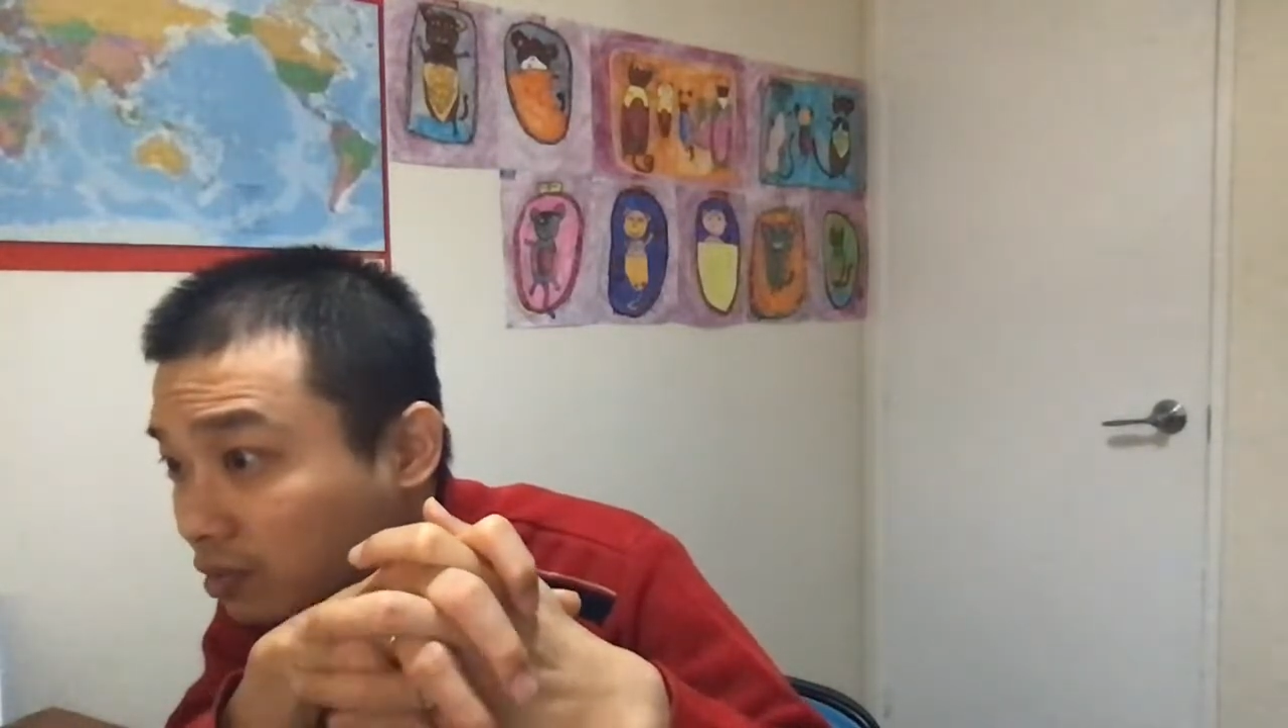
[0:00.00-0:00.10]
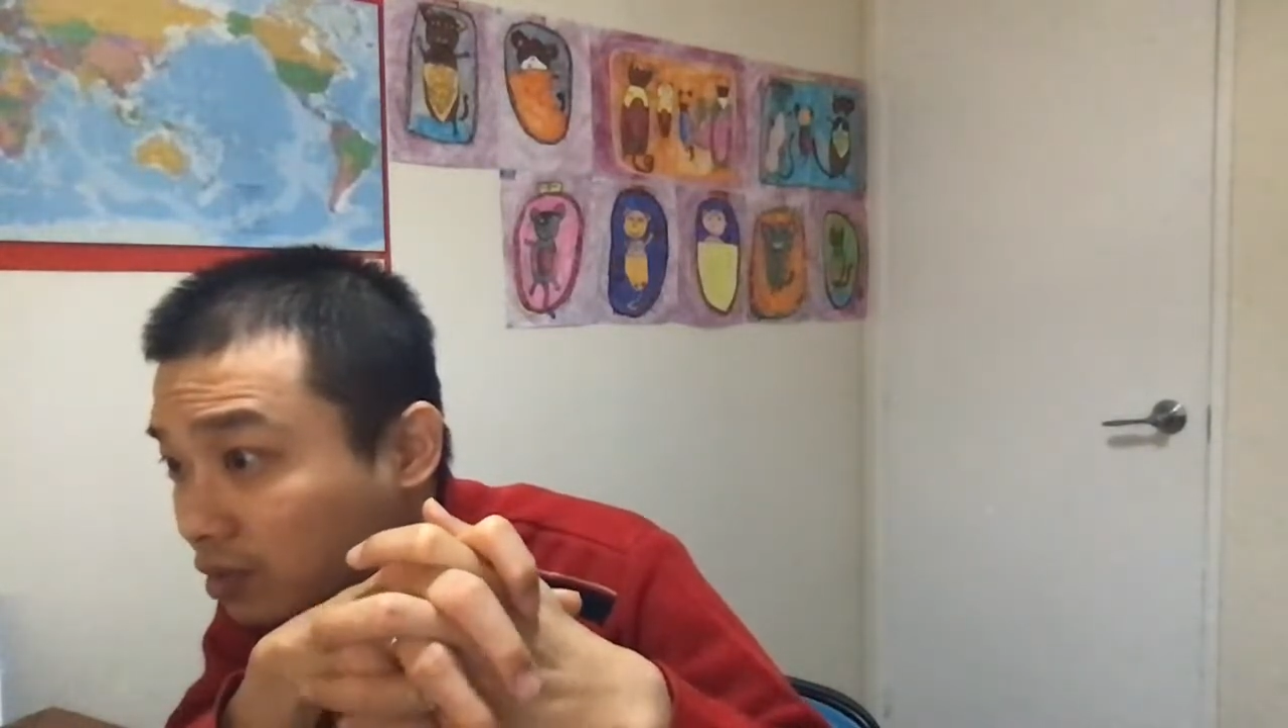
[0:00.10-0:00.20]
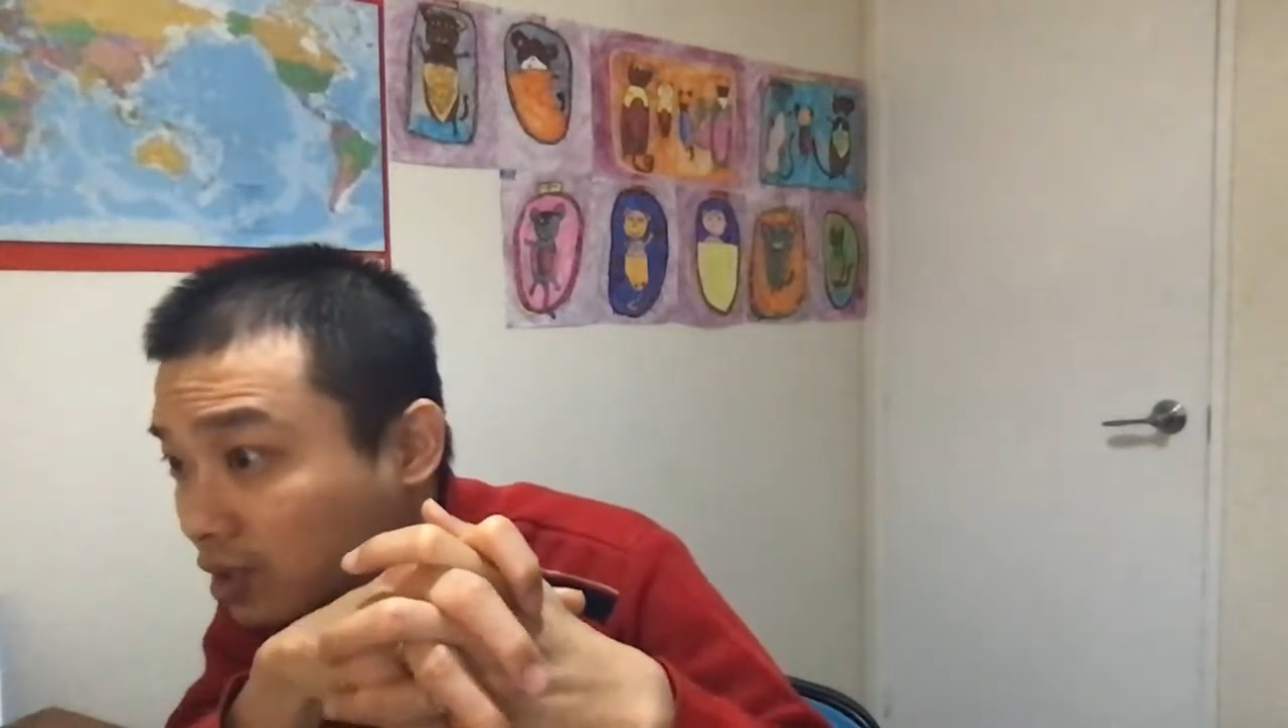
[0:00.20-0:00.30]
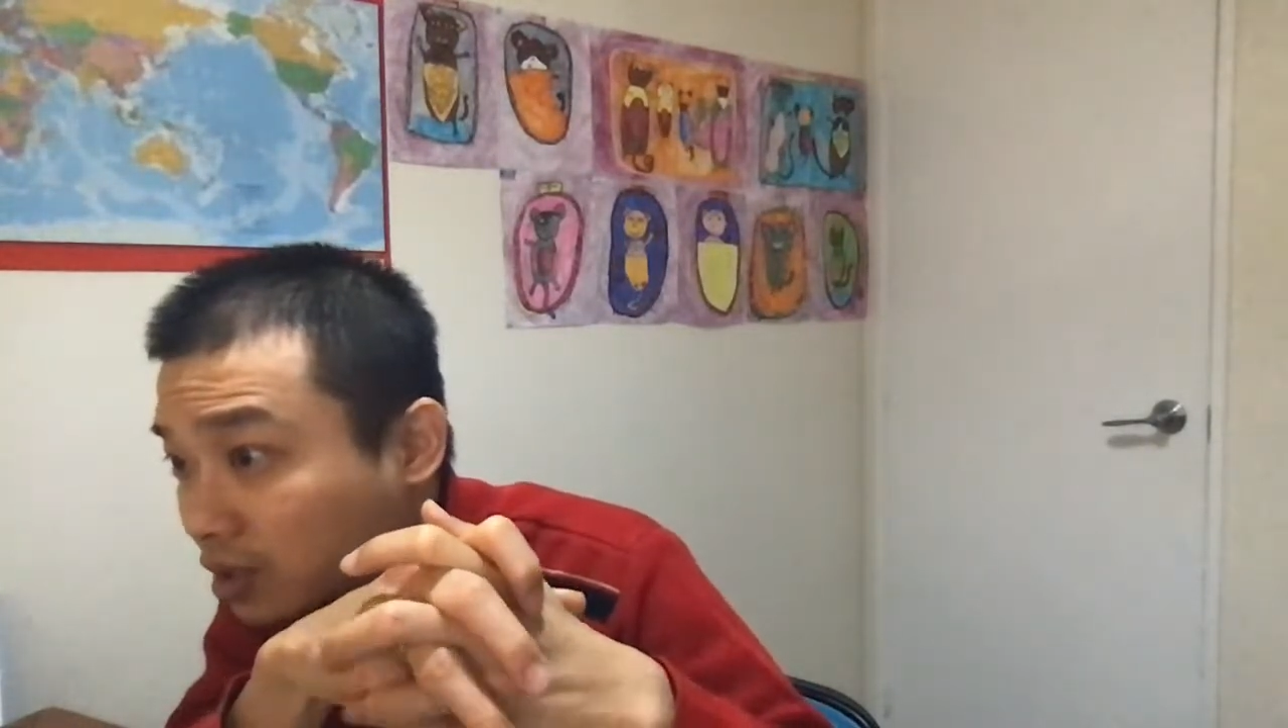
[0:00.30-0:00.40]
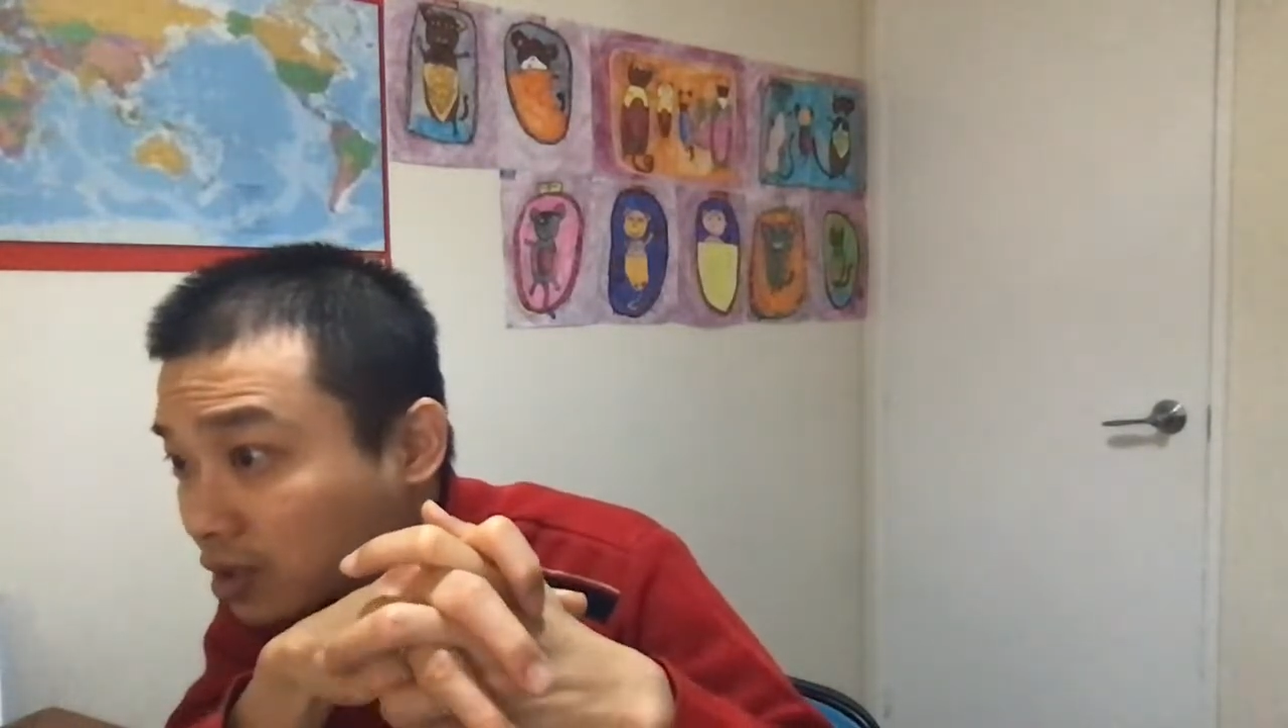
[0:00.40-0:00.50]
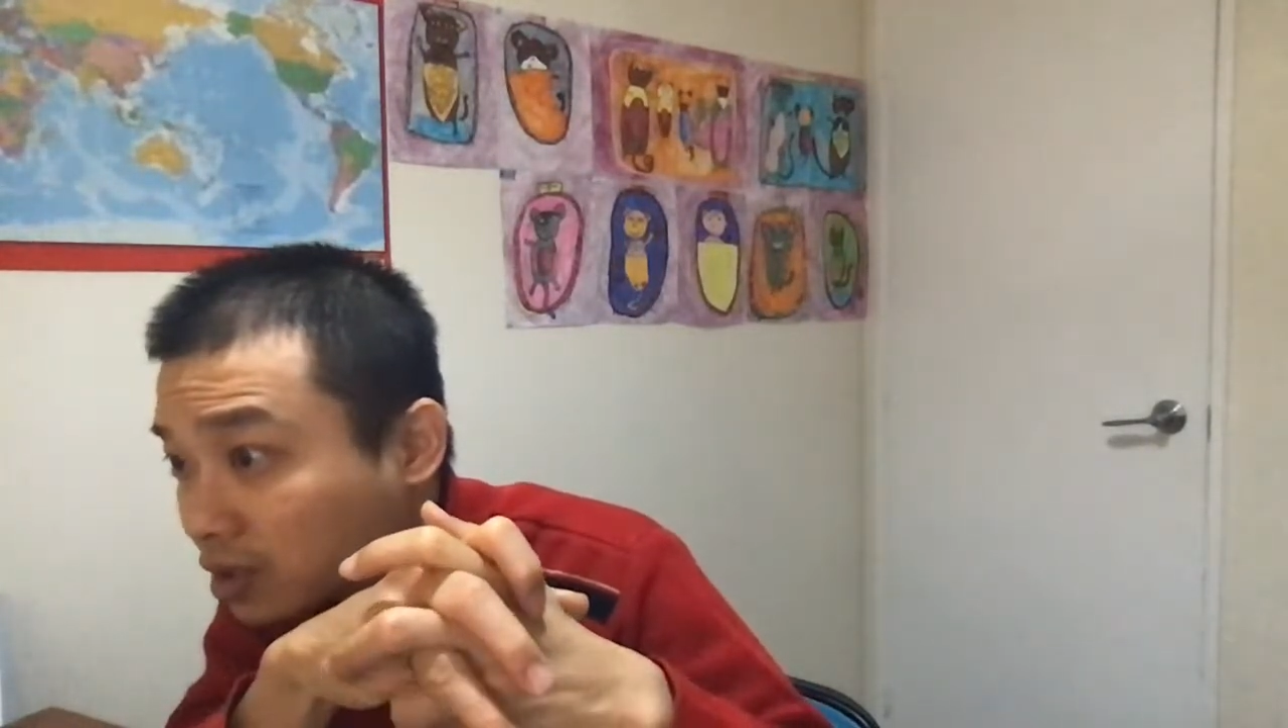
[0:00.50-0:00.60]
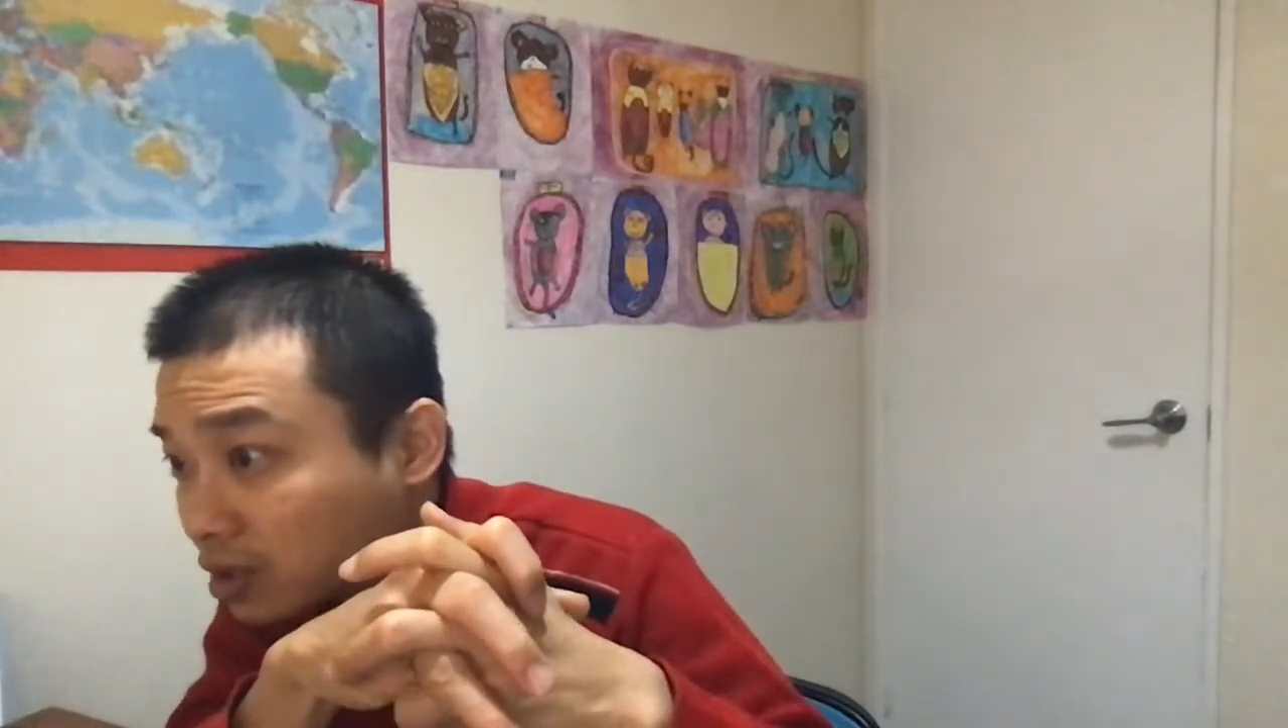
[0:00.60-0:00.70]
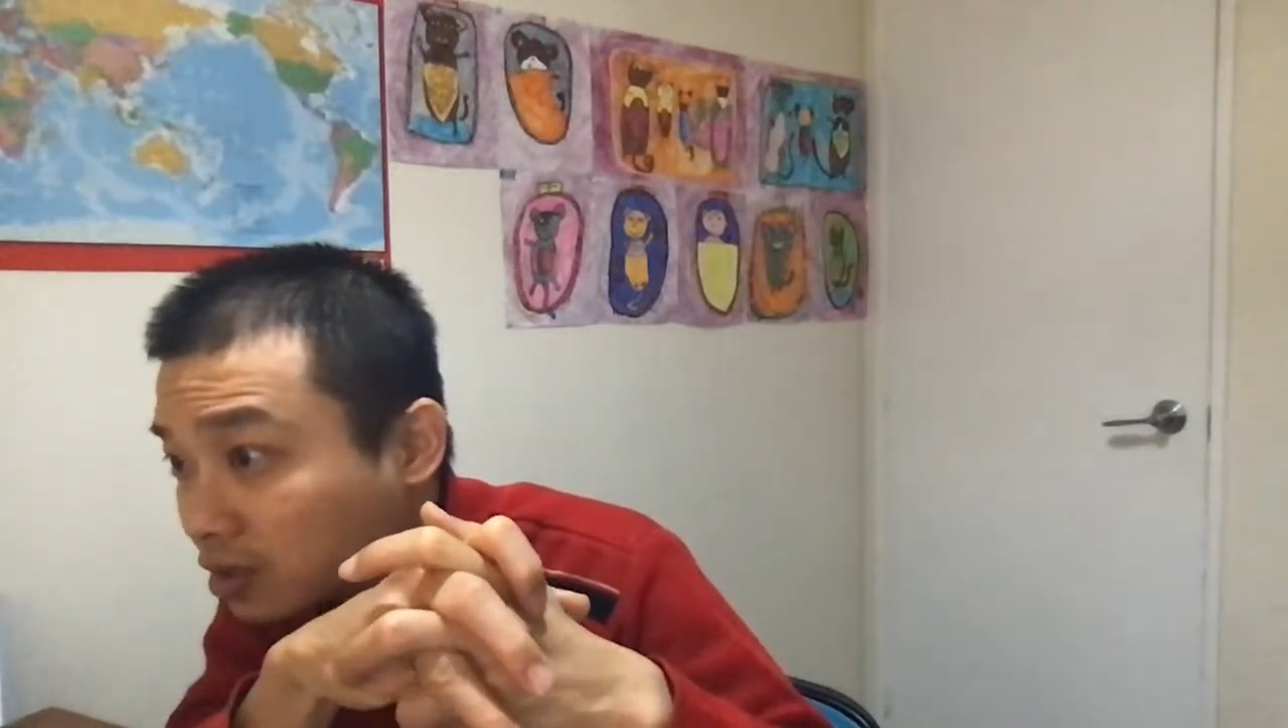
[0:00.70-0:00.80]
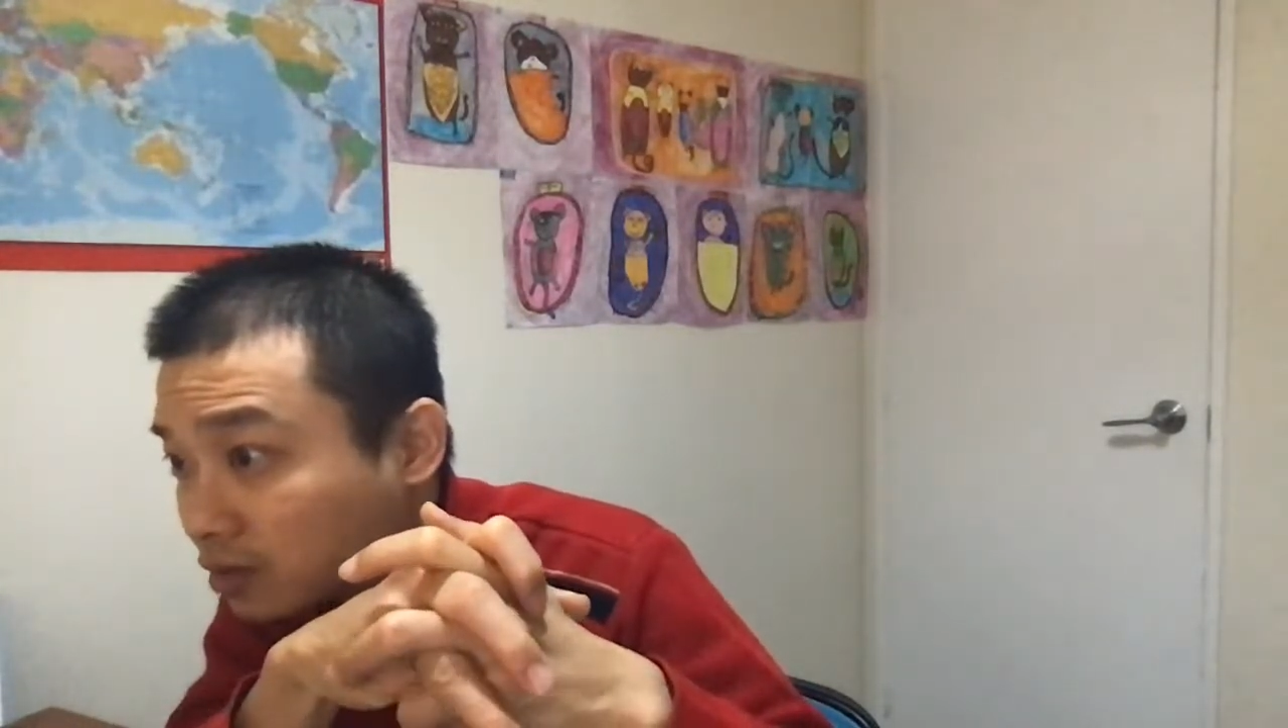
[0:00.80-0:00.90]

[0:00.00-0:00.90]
kidney and